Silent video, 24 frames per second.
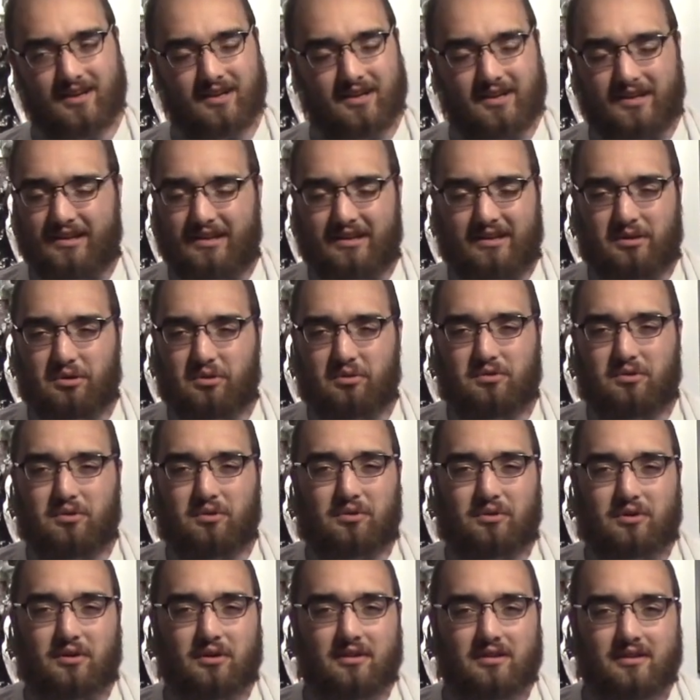you, you, you
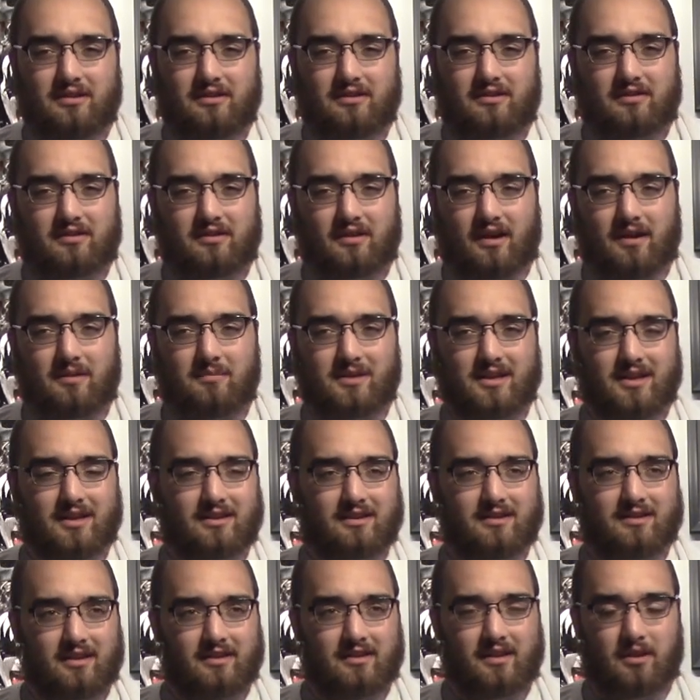couldn't. I
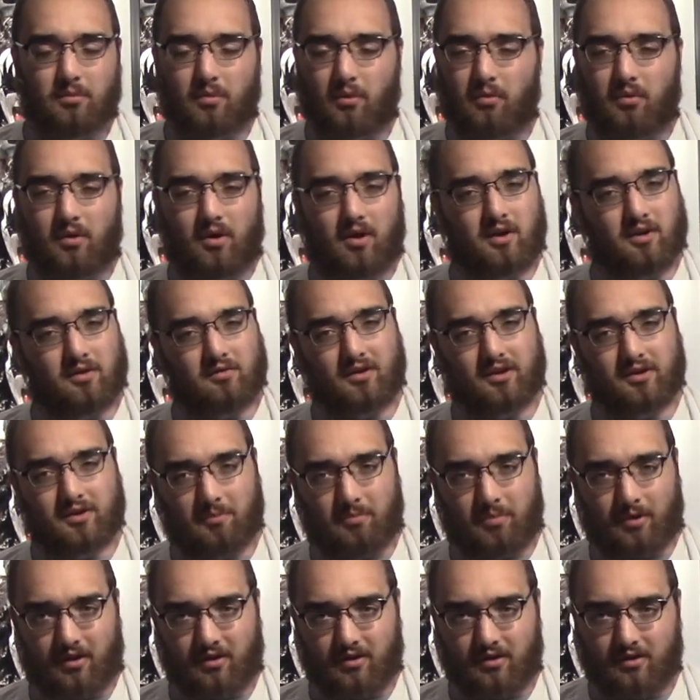mean, they were walking around the
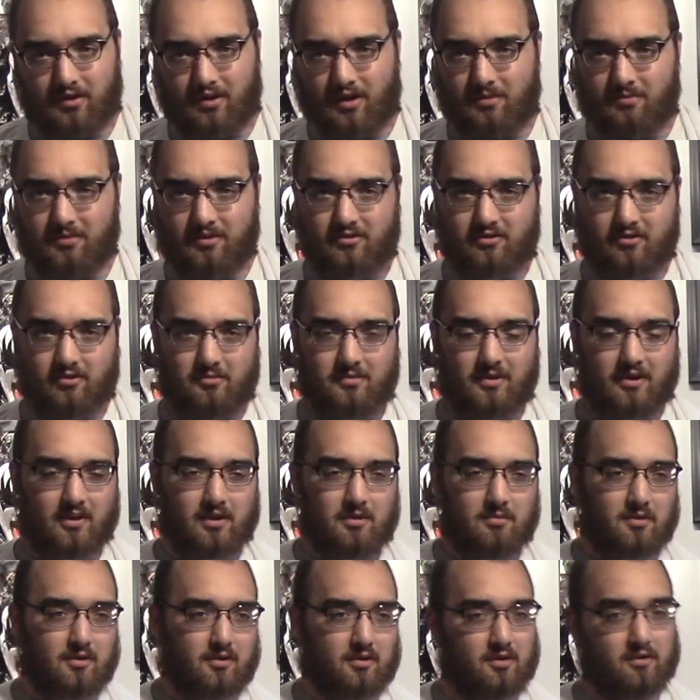park. I'm assuming they
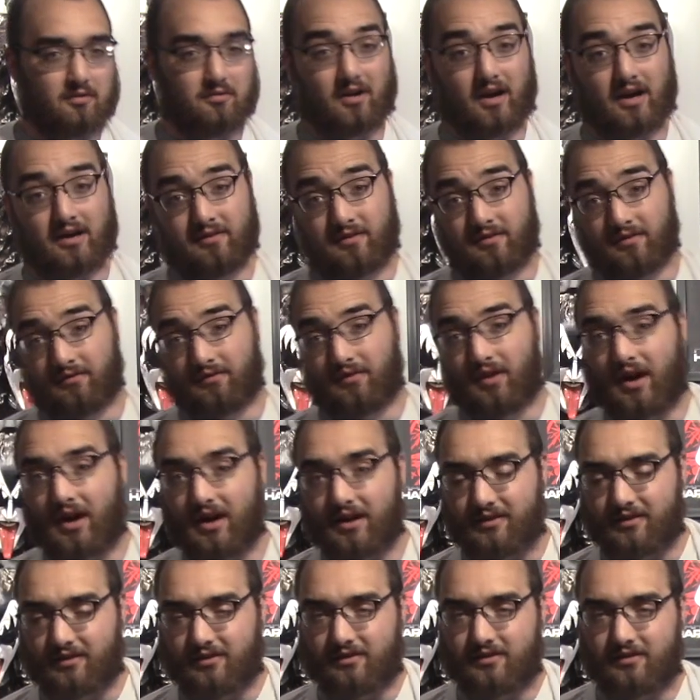were going to ride some
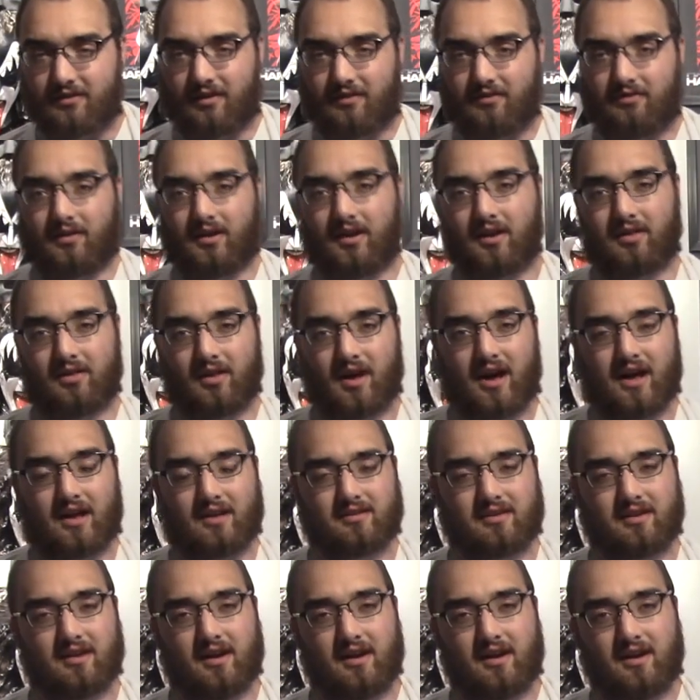rides and stuff like
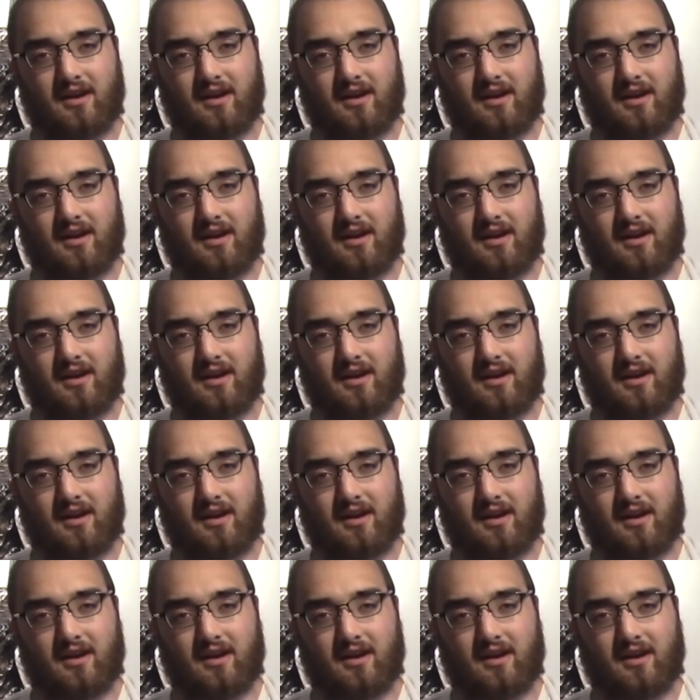that.